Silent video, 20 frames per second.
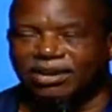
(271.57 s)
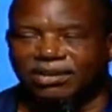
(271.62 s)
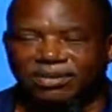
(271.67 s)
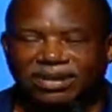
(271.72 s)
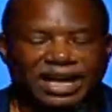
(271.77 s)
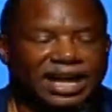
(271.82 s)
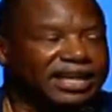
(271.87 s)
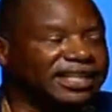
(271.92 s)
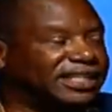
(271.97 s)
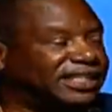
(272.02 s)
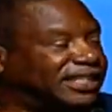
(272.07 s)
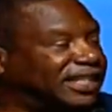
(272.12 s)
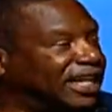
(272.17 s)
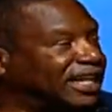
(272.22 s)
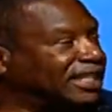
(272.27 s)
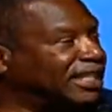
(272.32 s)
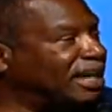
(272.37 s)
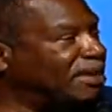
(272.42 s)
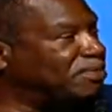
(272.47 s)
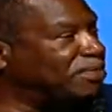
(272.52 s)
We got to
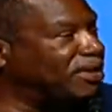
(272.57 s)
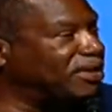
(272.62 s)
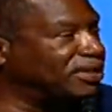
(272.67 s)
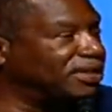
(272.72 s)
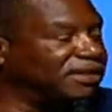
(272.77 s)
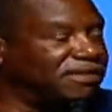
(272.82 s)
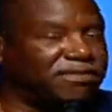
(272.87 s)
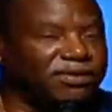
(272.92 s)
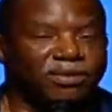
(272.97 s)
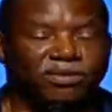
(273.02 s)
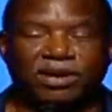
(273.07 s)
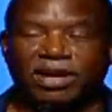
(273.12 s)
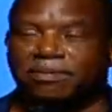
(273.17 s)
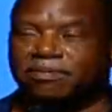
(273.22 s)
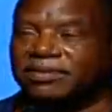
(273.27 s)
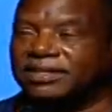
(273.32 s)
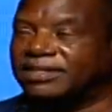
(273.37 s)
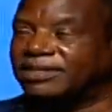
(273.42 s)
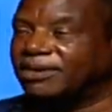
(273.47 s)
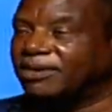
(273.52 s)
check that person for
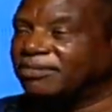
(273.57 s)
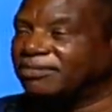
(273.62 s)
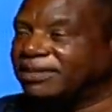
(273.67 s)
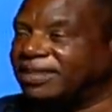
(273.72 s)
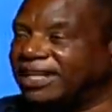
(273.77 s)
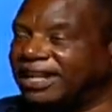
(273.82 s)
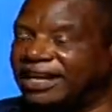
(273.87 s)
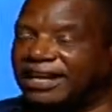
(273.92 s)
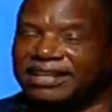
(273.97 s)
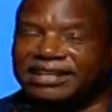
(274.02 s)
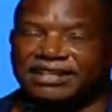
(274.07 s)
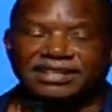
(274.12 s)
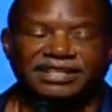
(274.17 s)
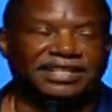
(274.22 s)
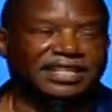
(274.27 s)
weapons over there.